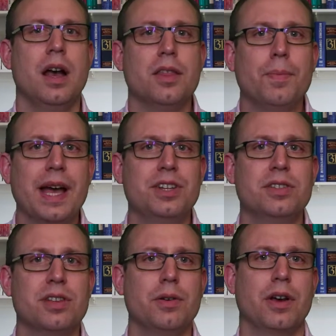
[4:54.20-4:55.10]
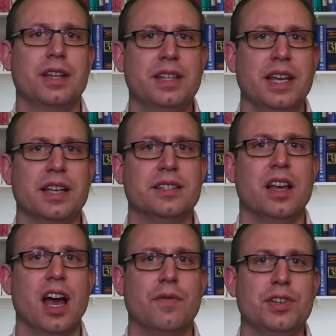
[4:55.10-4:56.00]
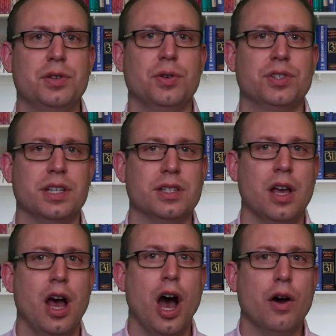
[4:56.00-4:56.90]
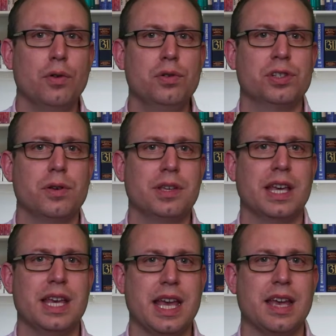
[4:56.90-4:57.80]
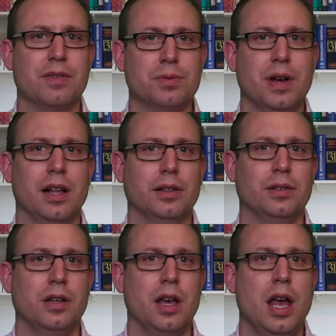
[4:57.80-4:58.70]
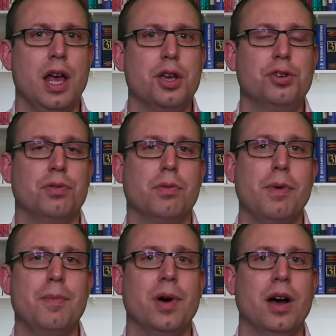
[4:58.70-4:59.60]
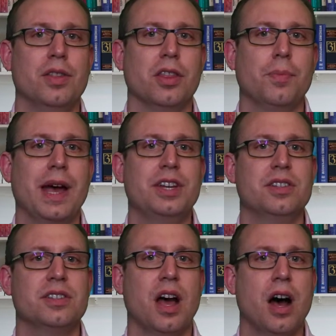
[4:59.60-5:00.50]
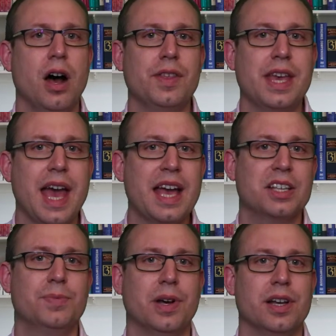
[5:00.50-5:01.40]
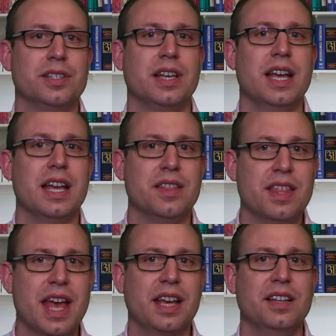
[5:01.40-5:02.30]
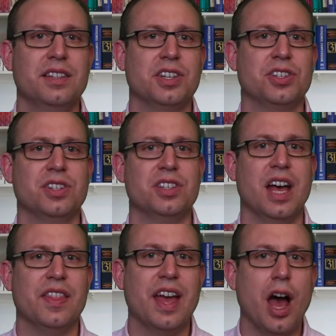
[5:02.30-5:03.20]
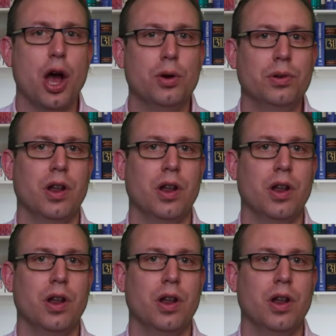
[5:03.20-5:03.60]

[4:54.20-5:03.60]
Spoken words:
The patient's own ideas and resources are also key here as well. you should remember that the patients are the experts in their conditions and their own